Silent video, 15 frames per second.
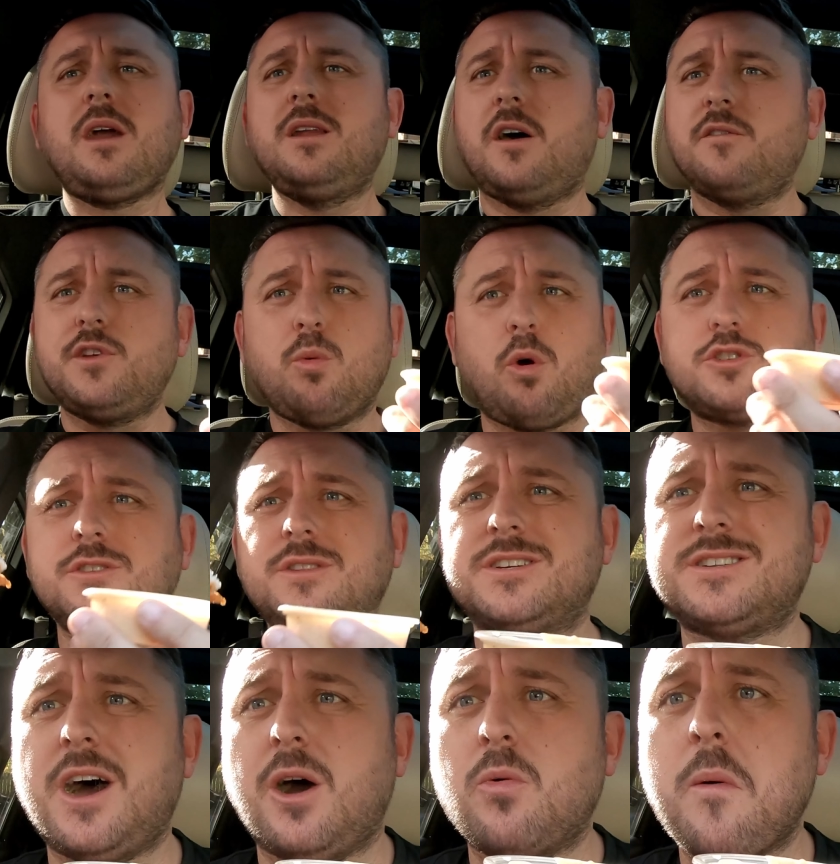Now, if you're watching
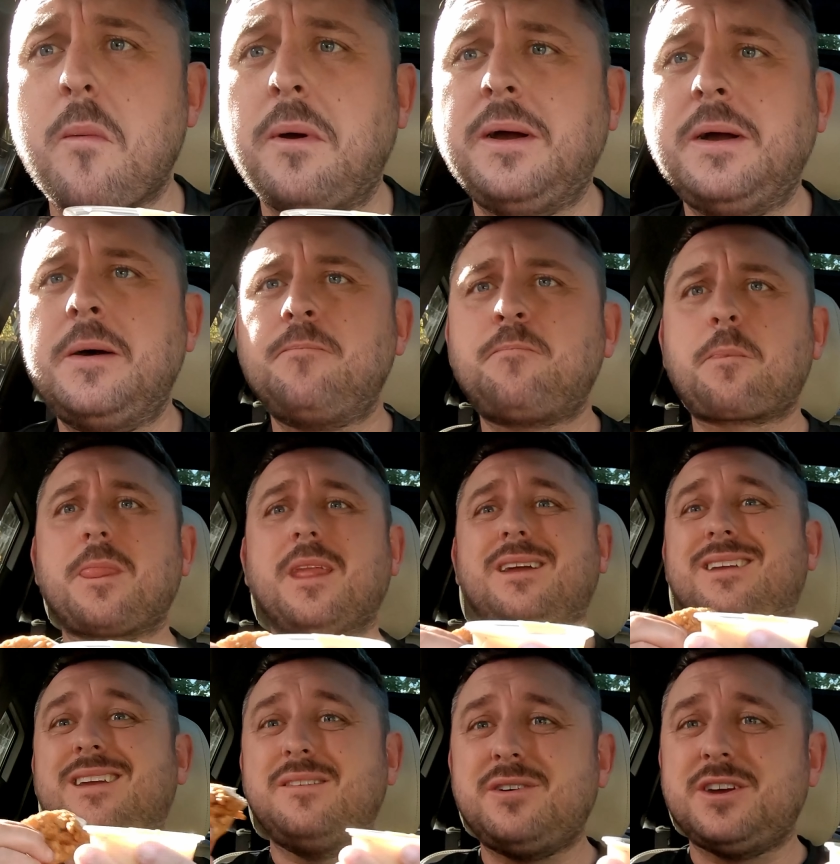this now,
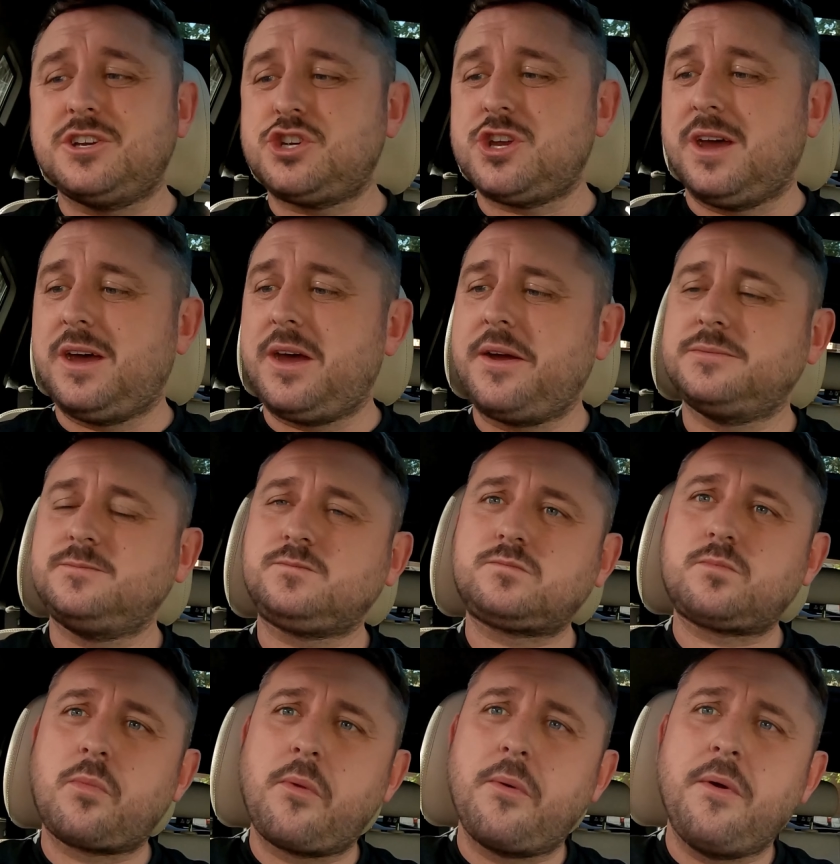give it a share
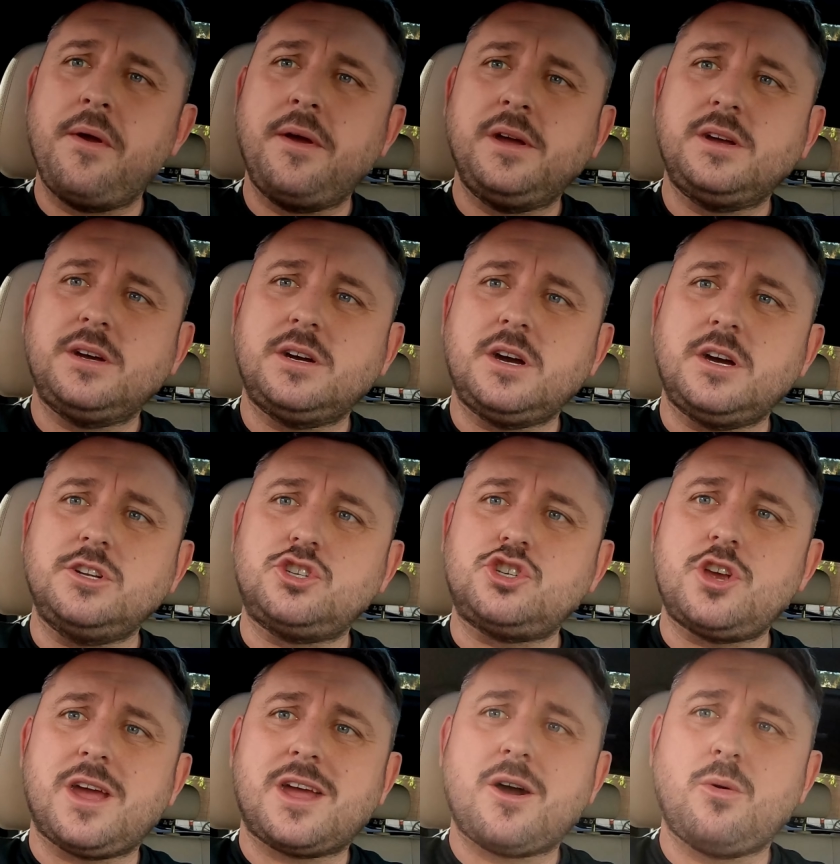and
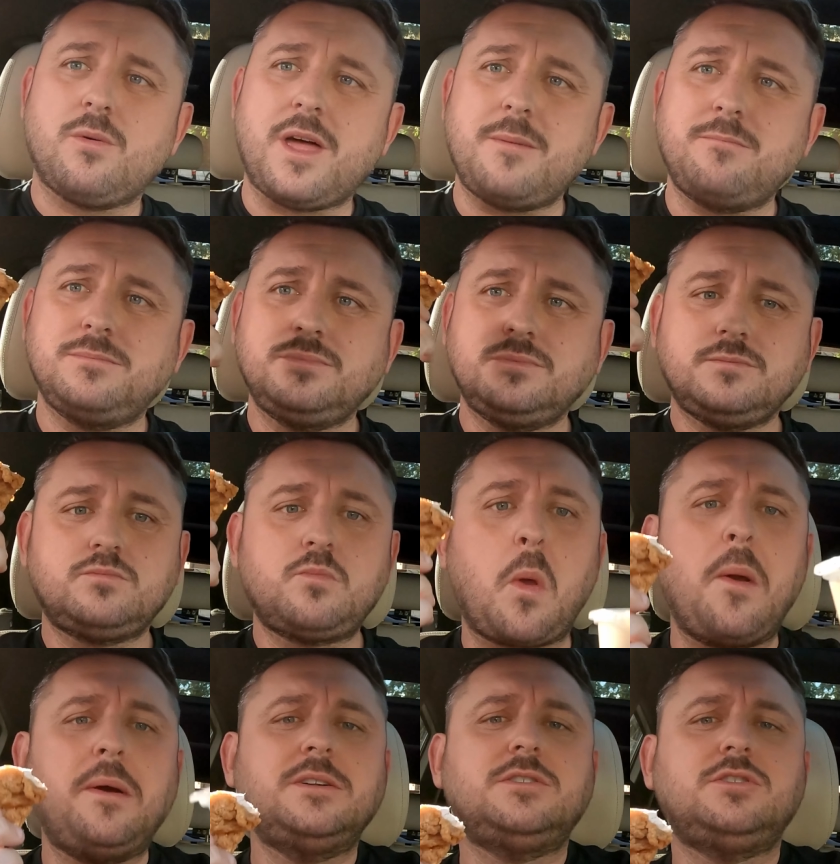check out them.
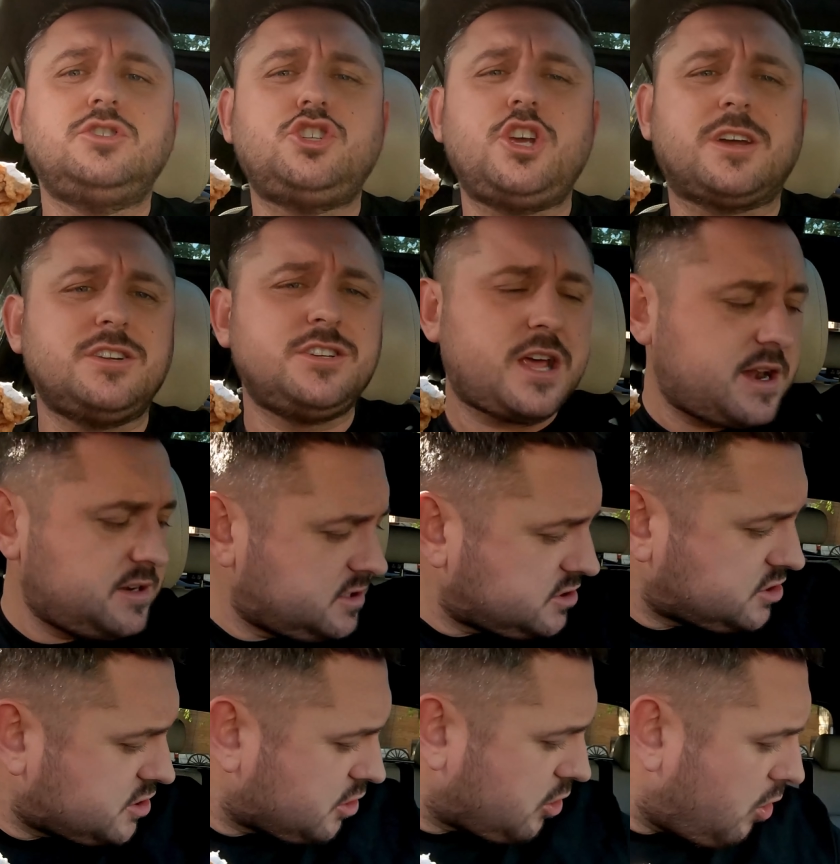Chicken
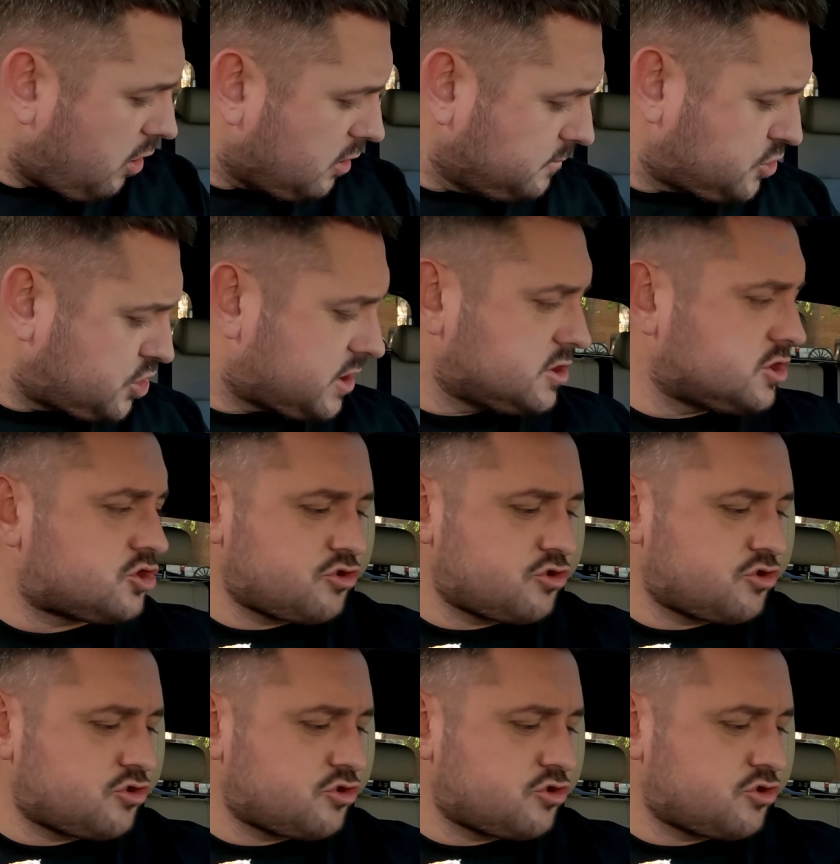tenders, do they call them? Chicken